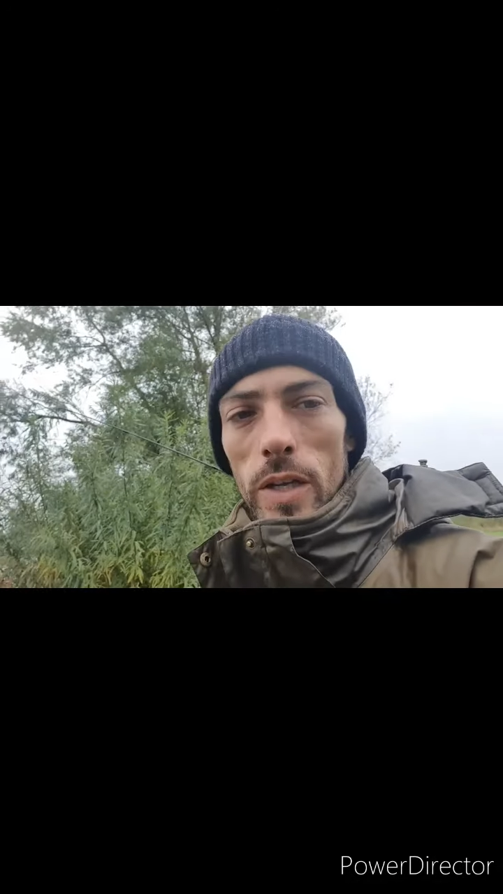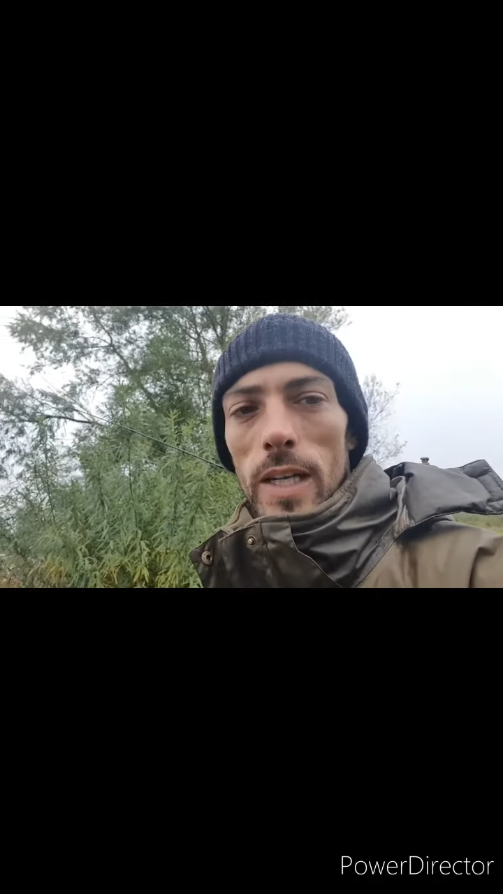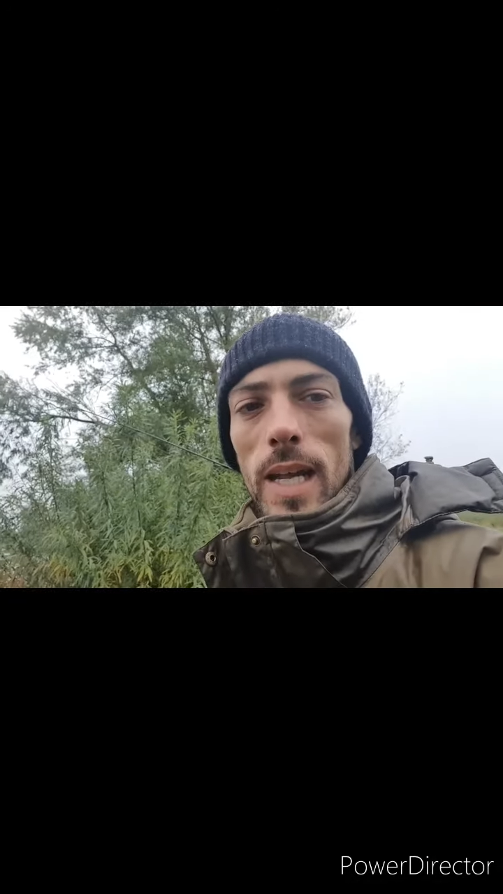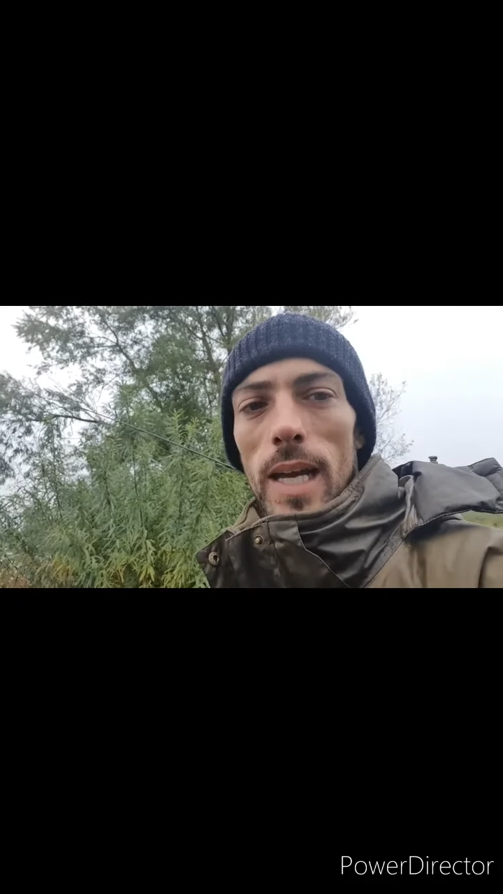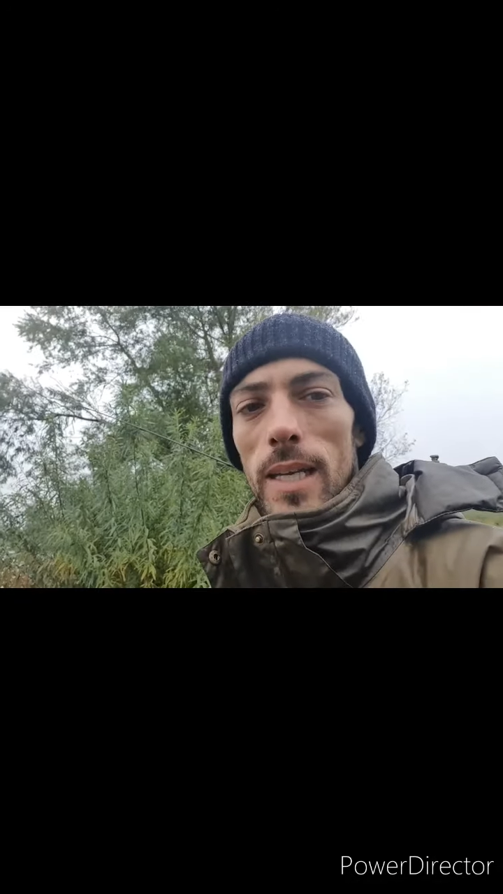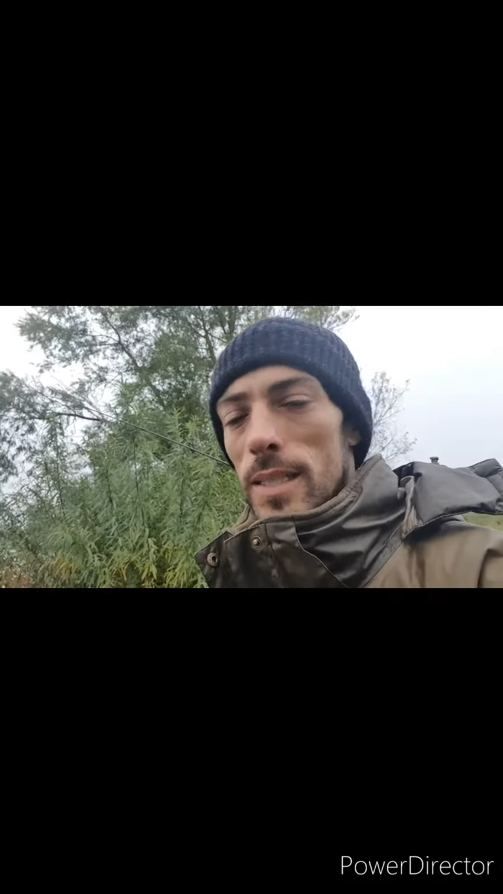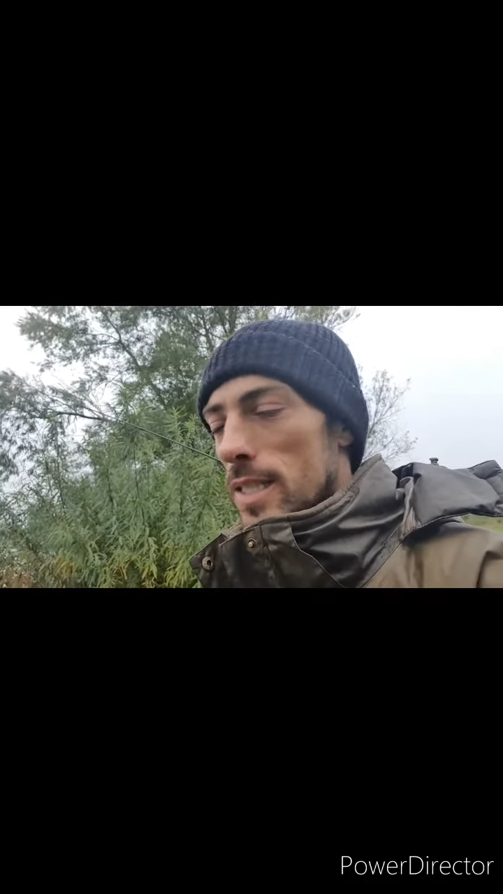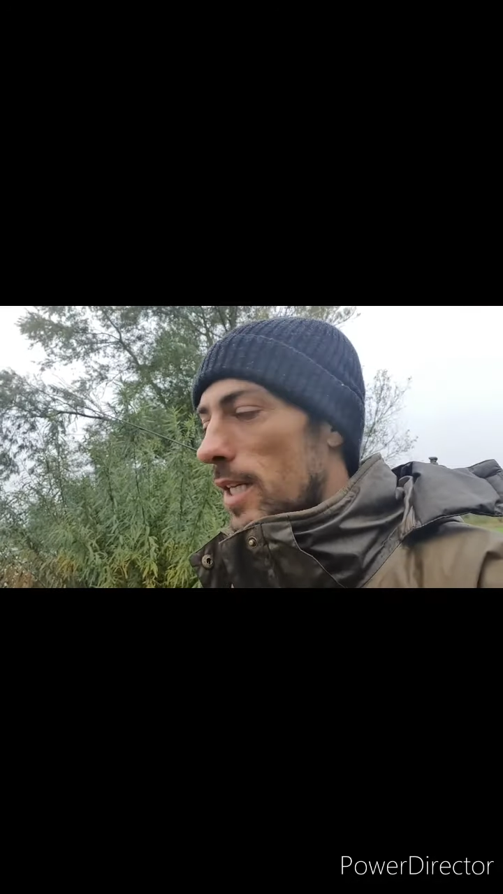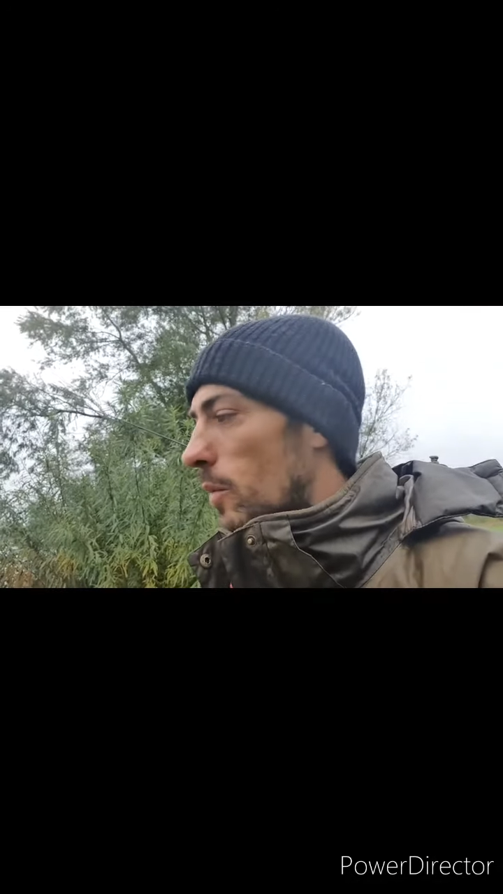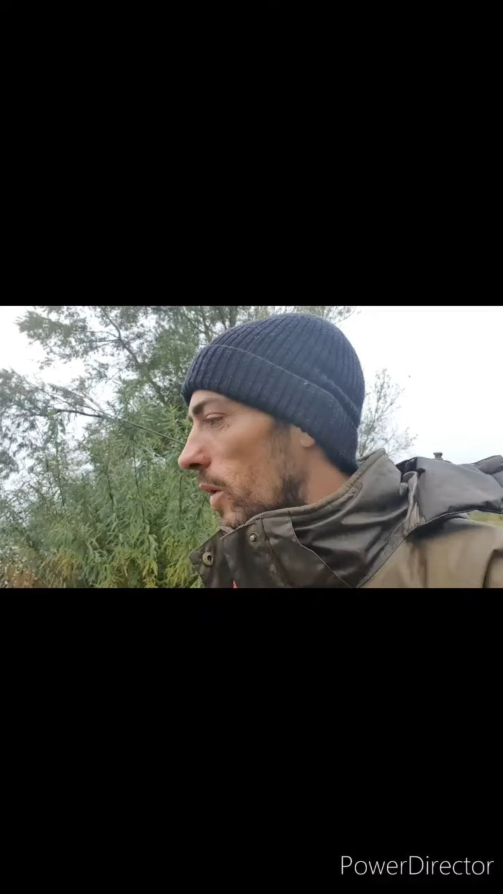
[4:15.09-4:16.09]
at the lake and
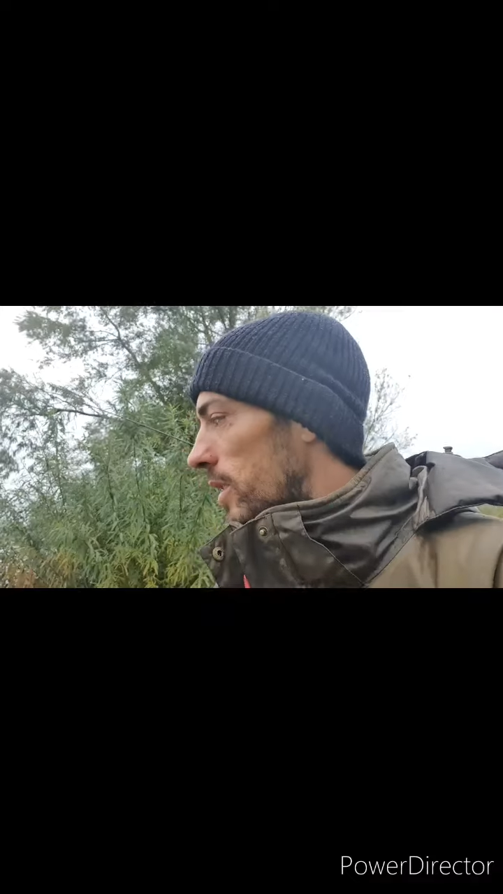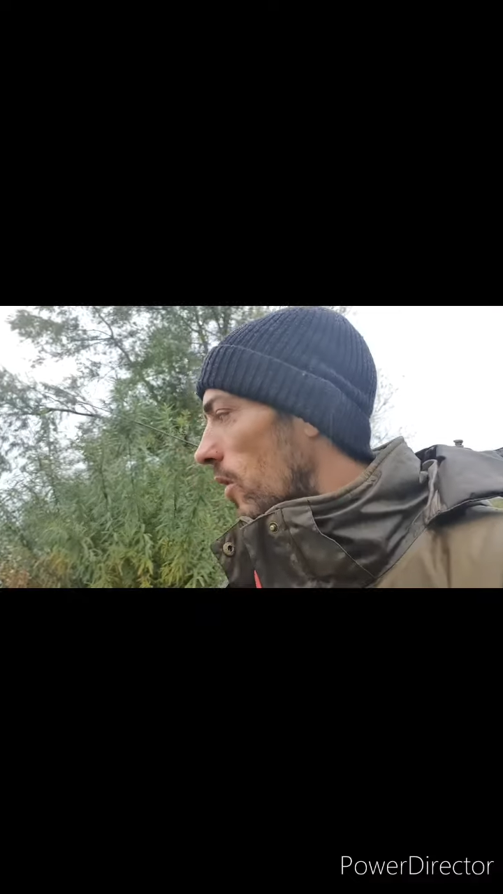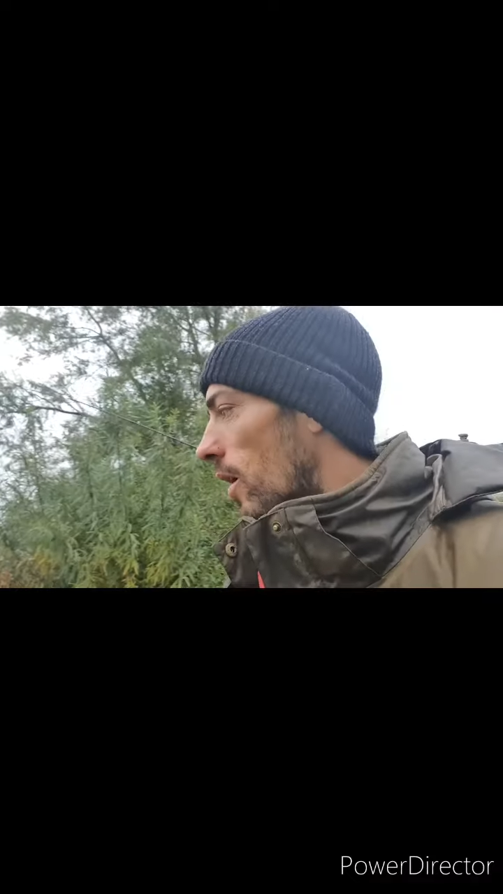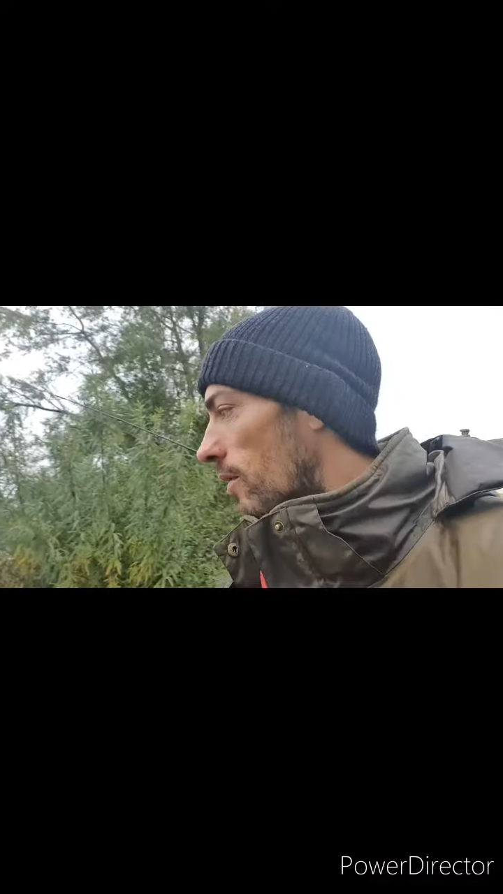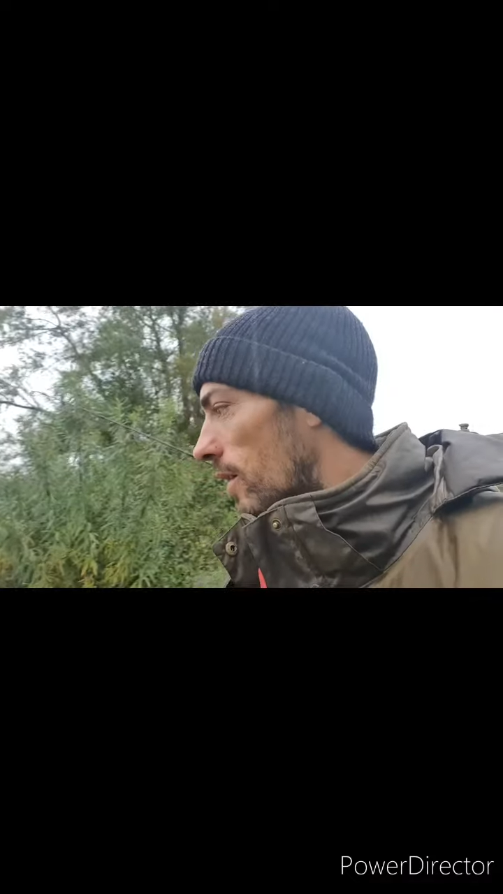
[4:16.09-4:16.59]
see what it's like,